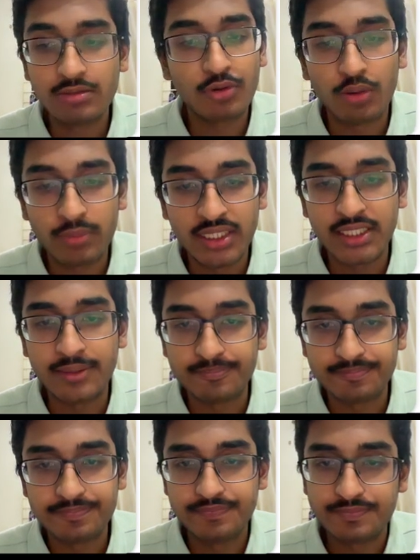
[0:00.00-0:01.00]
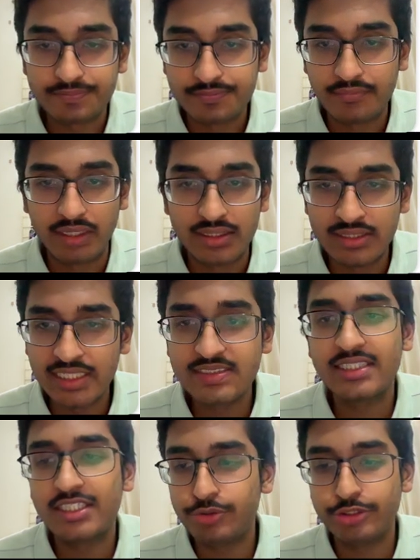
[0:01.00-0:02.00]
probability. That's the
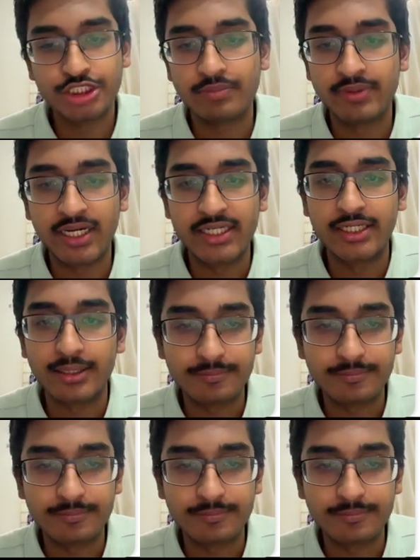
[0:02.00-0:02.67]
intuition behind it.